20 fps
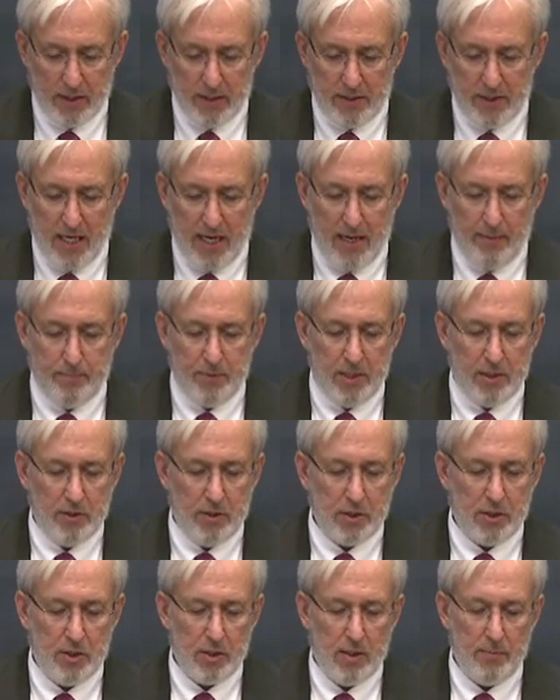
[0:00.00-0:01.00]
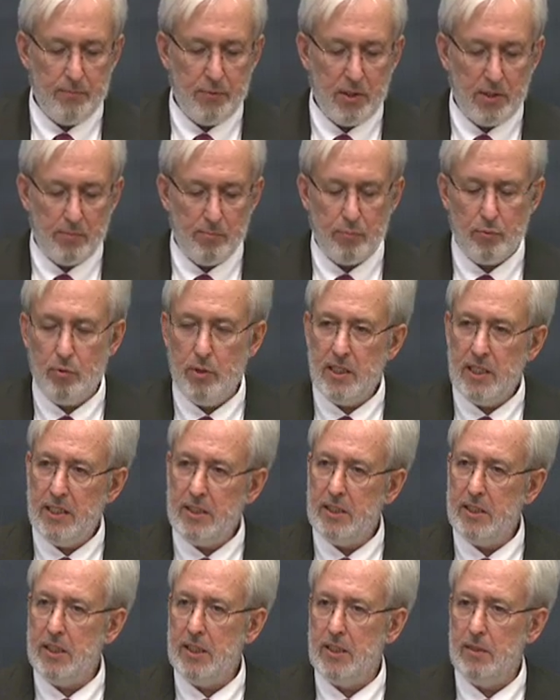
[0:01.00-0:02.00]
tapped into something pretty
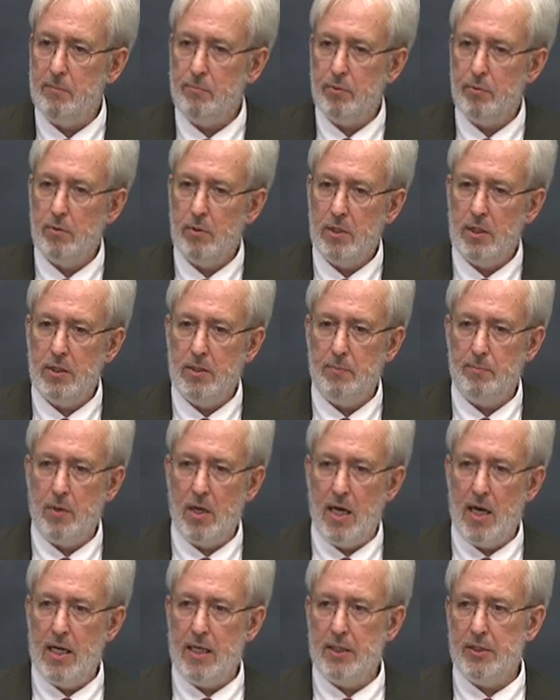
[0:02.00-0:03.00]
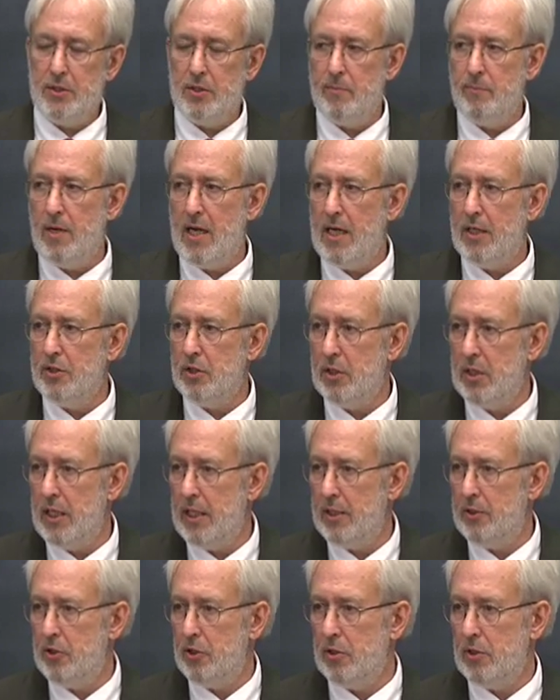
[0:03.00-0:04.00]
deep in pious
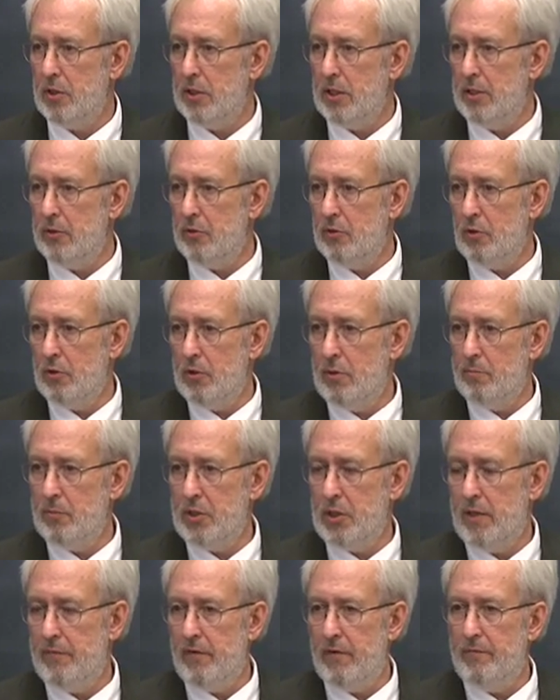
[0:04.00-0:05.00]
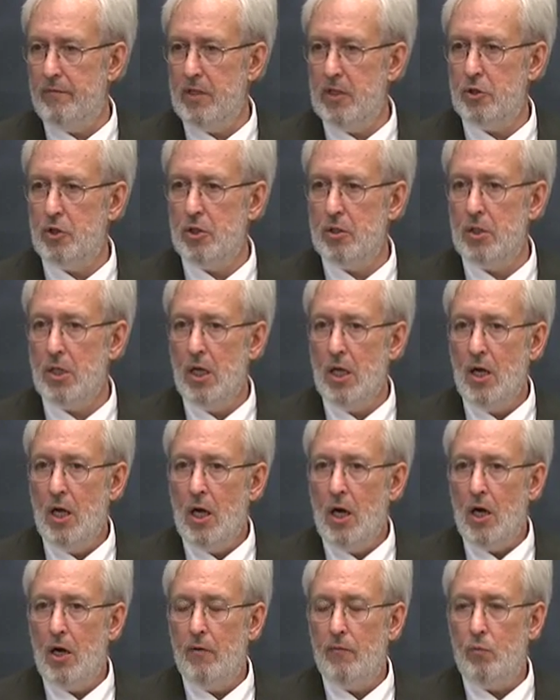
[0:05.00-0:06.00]
imagination in terms of a vision
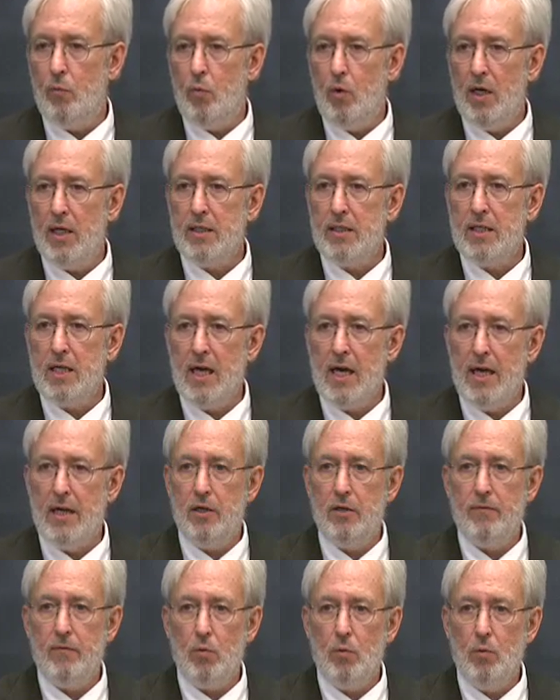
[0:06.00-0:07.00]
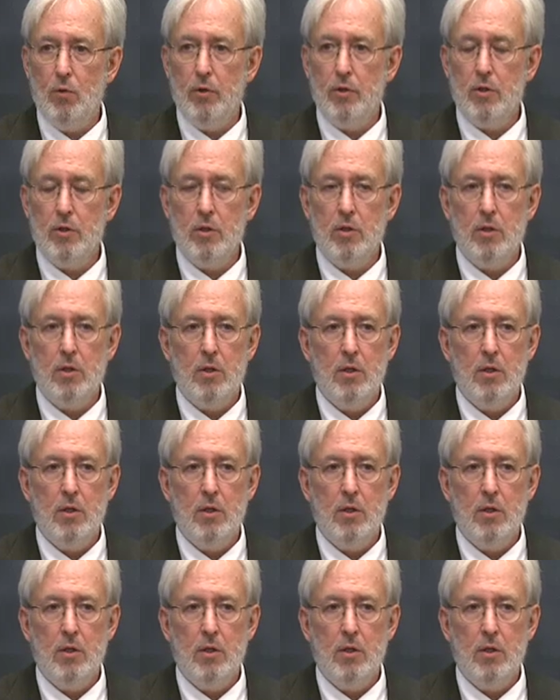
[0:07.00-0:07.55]
of what kind of order